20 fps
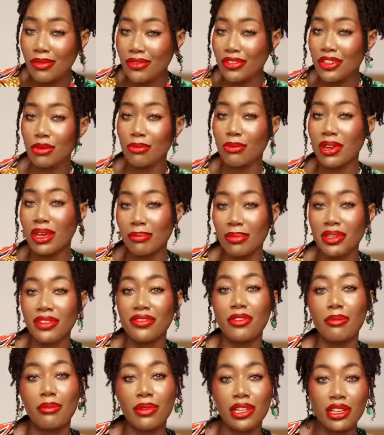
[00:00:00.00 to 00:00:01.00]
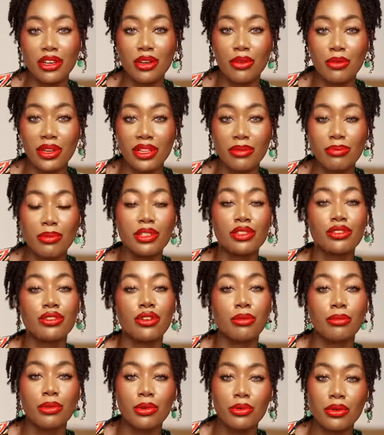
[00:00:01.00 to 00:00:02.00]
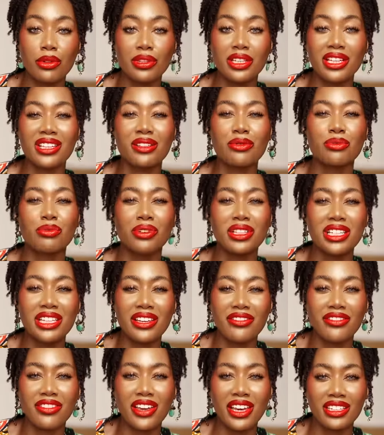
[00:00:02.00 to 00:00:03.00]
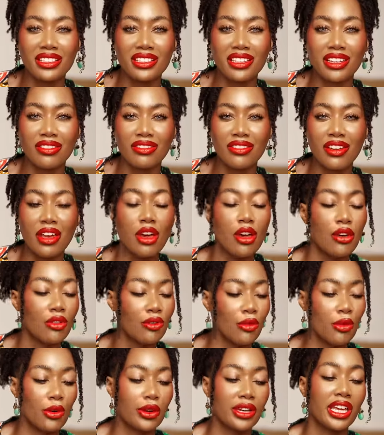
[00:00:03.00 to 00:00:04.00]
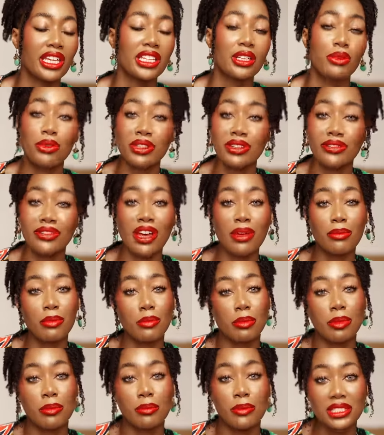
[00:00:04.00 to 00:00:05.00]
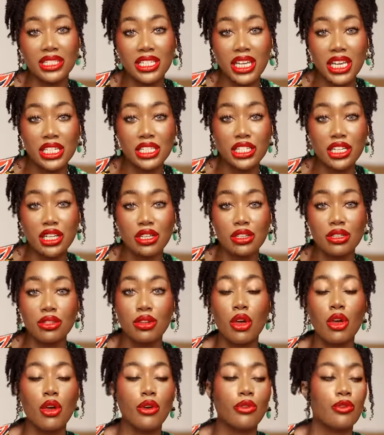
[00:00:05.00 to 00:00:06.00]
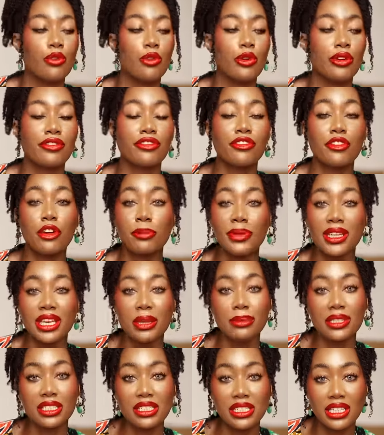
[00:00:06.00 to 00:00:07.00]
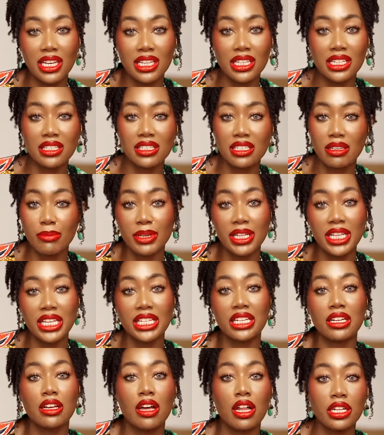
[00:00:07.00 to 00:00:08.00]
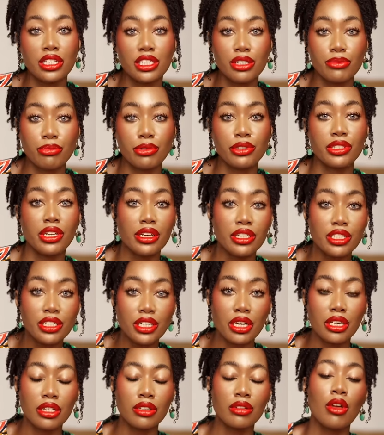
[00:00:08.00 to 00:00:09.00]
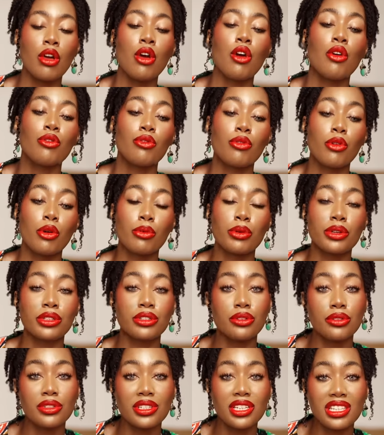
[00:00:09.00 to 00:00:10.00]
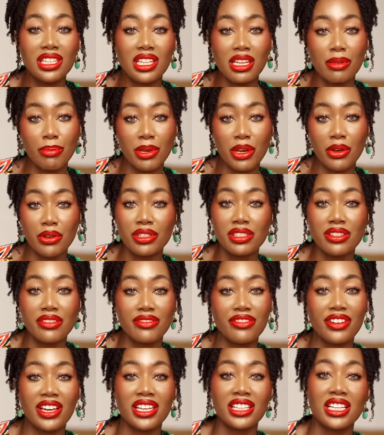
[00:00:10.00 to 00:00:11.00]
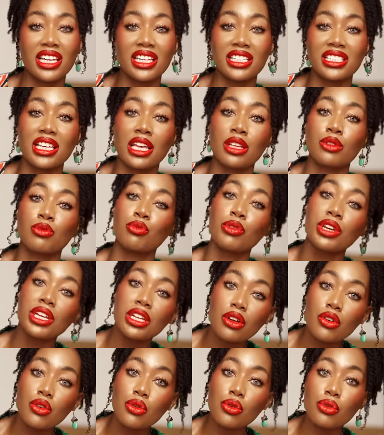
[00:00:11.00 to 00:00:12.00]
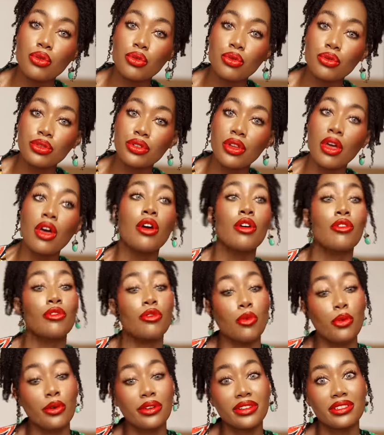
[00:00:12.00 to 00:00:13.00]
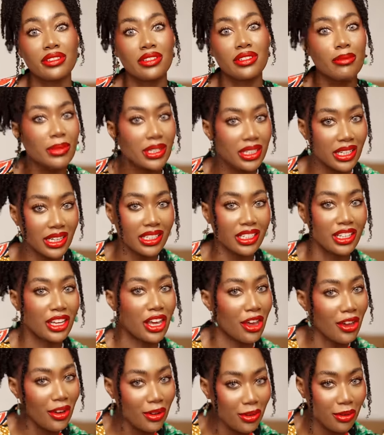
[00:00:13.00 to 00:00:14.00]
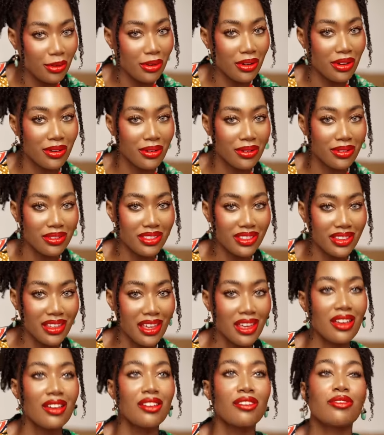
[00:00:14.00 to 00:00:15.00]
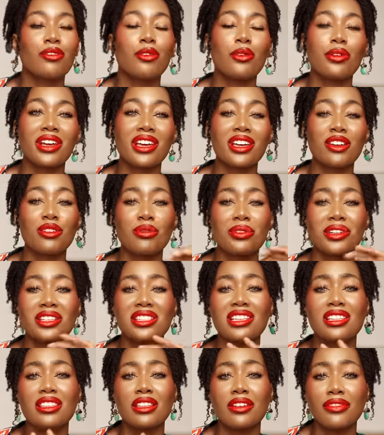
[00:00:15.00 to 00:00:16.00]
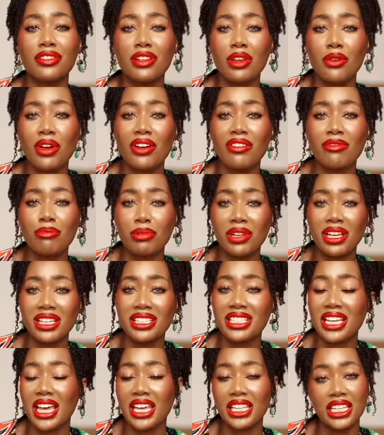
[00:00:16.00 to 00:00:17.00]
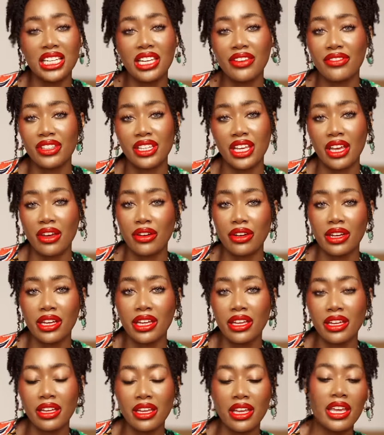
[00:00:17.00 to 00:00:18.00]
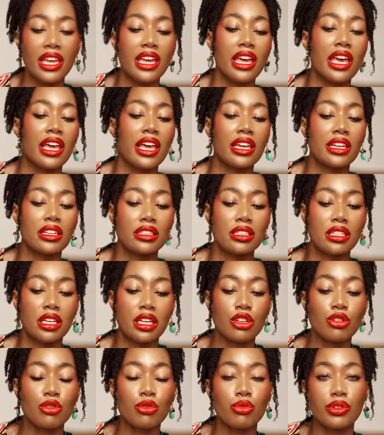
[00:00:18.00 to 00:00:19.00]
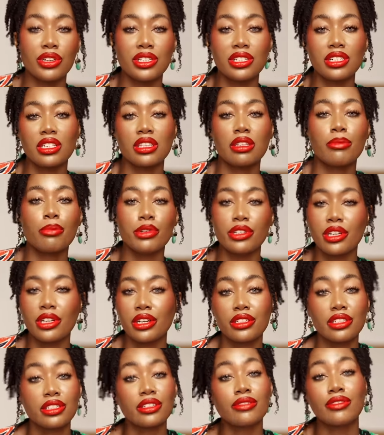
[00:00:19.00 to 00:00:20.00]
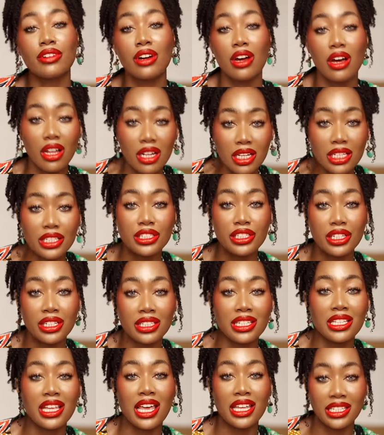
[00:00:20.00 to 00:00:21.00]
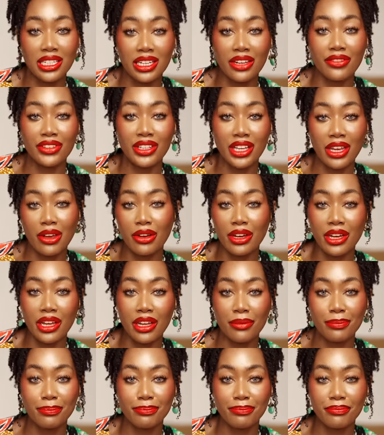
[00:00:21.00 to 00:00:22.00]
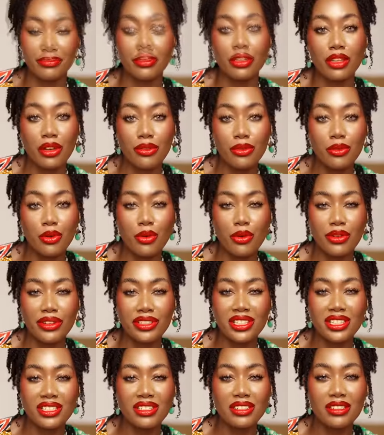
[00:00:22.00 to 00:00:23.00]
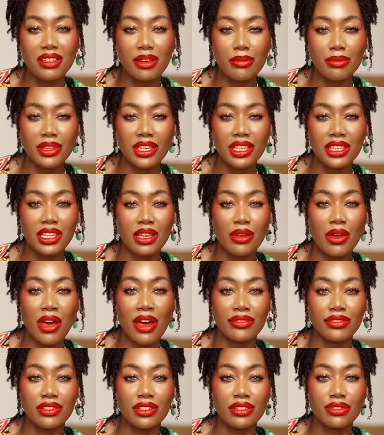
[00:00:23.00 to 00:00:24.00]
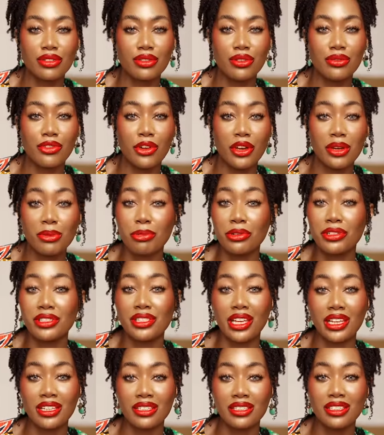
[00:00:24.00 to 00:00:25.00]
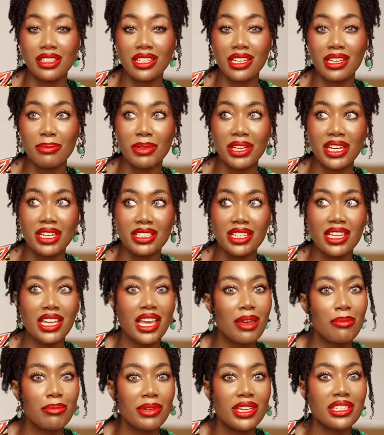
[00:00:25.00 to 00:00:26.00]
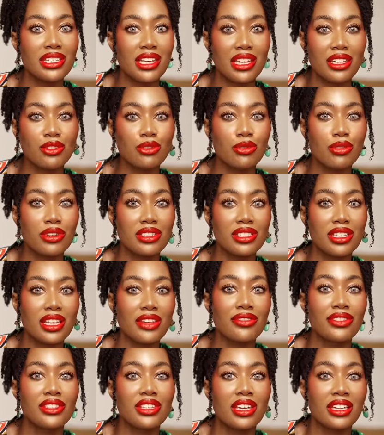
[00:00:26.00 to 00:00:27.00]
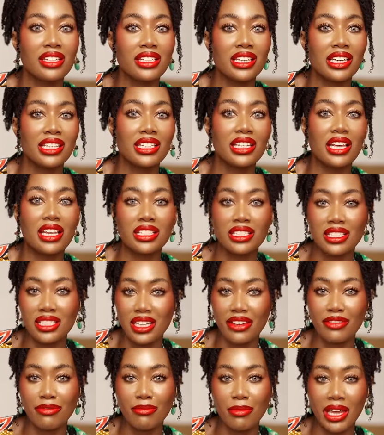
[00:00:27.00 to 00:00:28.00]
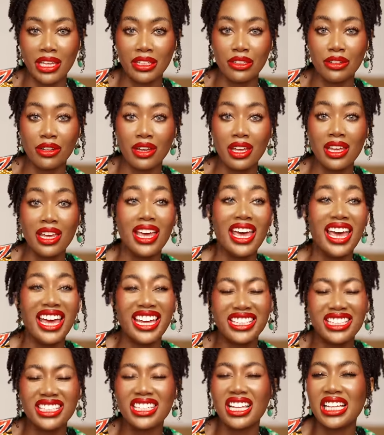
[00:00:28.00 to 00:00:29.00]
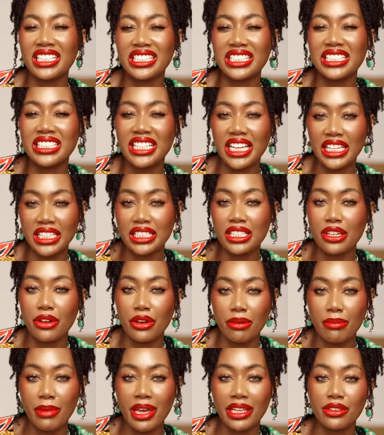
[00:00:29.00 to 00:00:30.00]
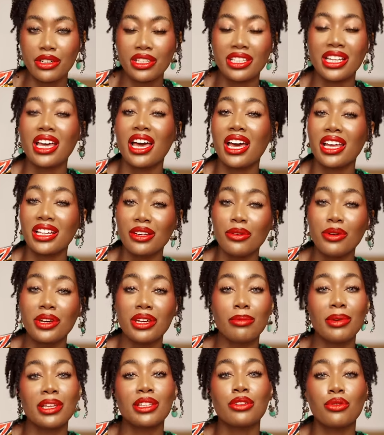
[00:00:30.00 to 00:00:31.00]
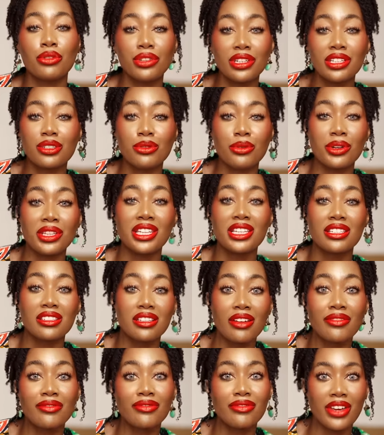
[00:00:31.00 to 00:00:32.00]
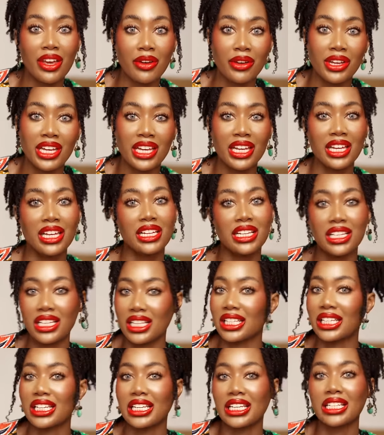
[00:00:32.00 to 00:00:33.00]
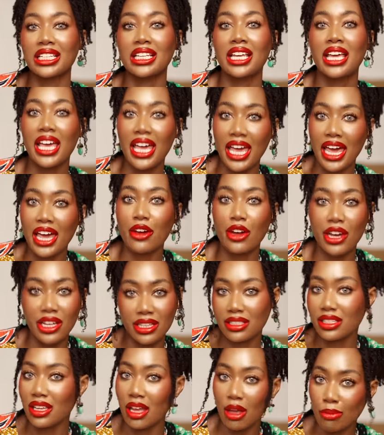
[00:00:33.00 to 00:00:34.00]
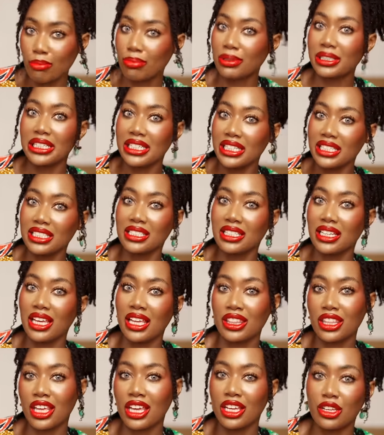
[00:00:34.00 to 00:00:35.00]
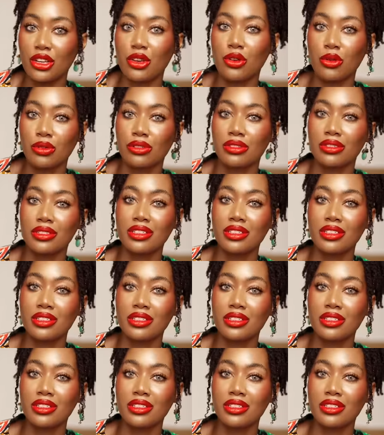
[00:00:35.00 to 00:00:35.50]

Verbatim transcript: of you may be familiar with, but derma rolling is really effective for getting rid of hyperpigmentation, for firming up the skin and stimulating collagen production, for reducing the appearance of fine lines and wrinkles, for stimulating hair growth, for increasing the flow of blood to any given area, and increasing the production of collagen in any given area. Now, of course, this is something that you have to do very precisely because it can be dangerous if done in an unsafe manner and an unsanitary manner. And I highly recommend only doing this on very clean hair and scalp. Please and thank you.